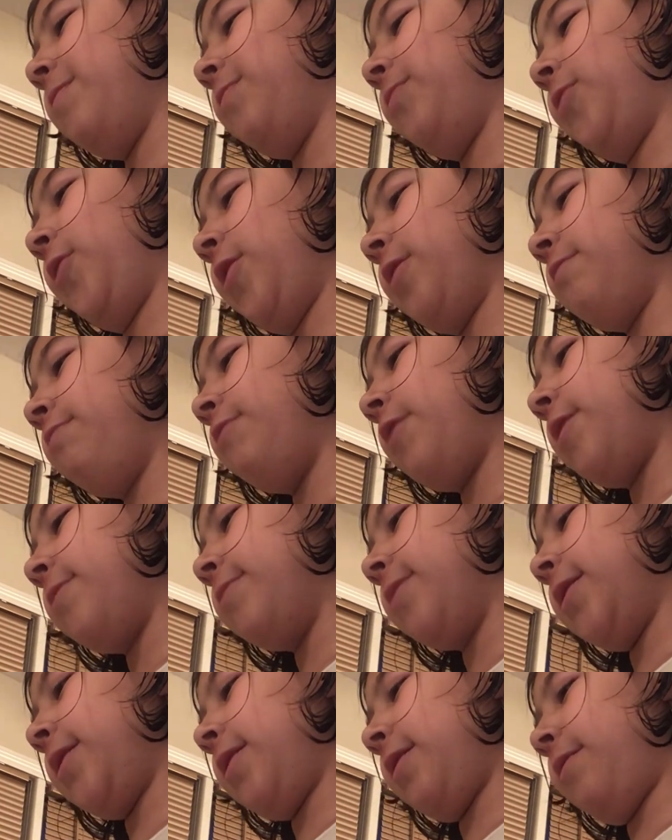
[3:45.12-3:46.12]
they're
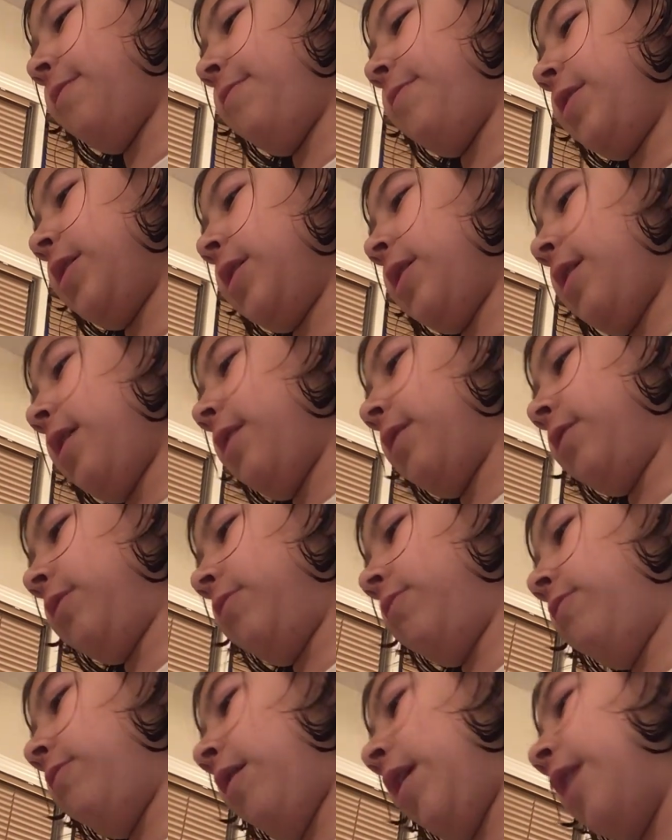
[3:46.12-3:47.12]
probably gonna be like,
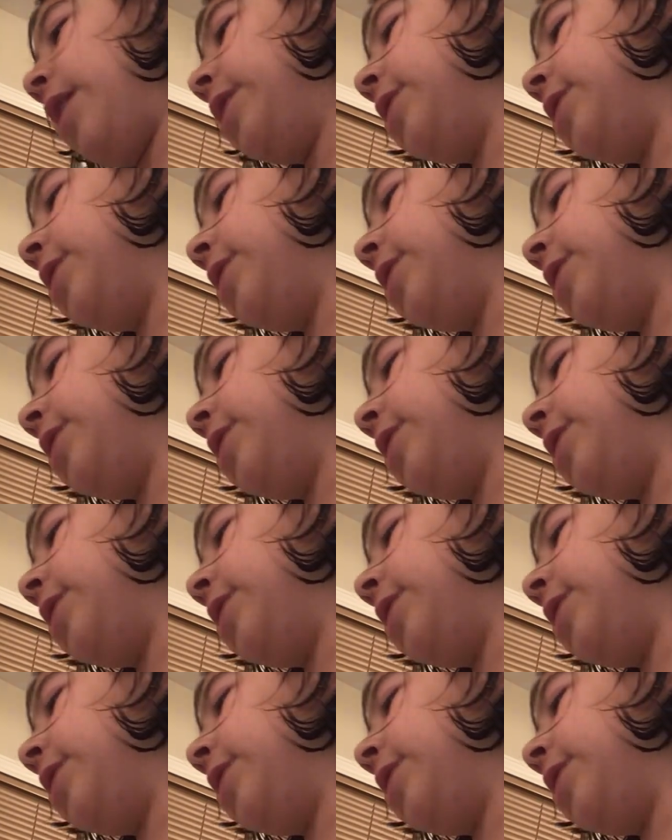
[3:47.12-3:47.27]
why